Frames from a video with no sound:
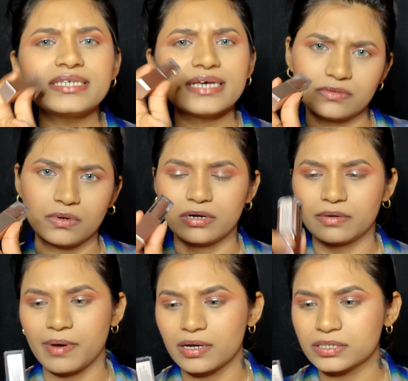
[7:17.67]
200
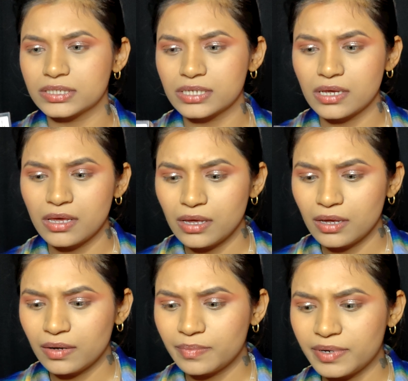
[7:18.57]
bucks.
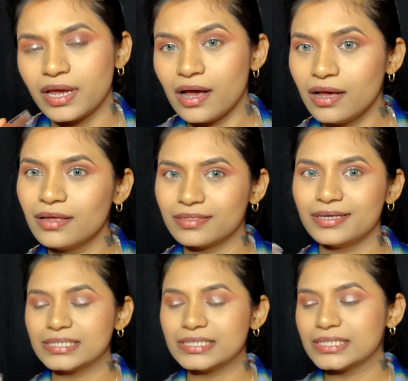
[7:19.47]
But yeah,
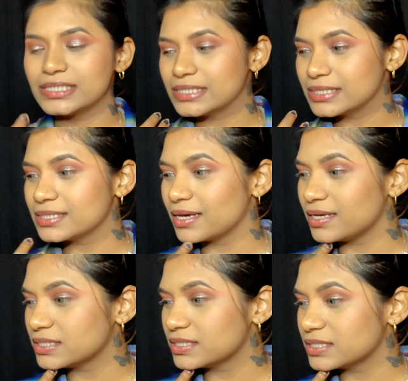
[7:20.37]
this is
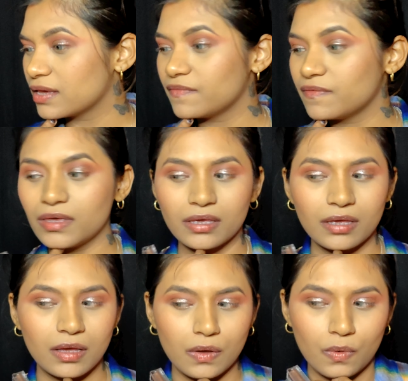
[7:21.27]
giving a
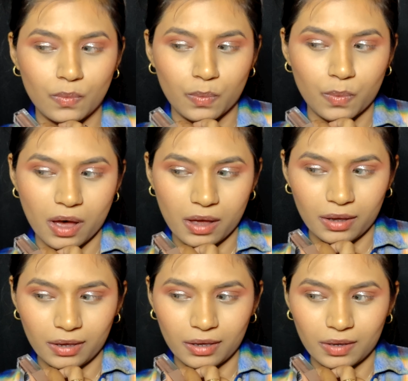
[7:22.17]

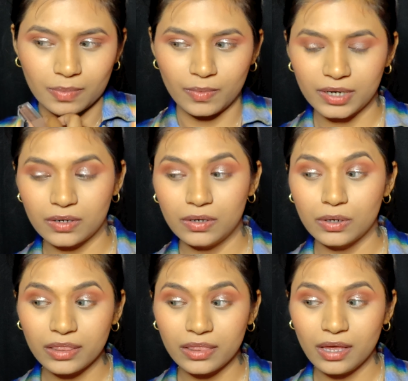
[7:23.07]
vibe. Oh my god, look at
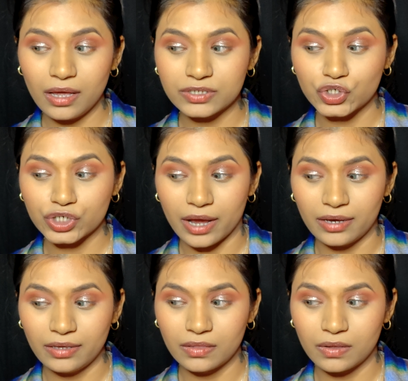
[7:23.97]
that shine
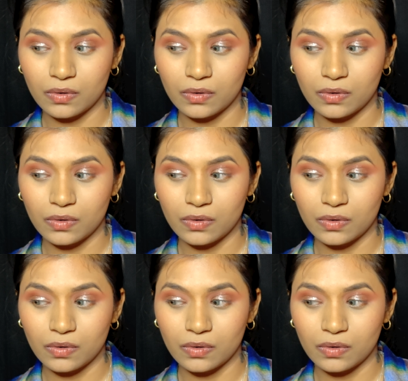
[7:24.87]
though.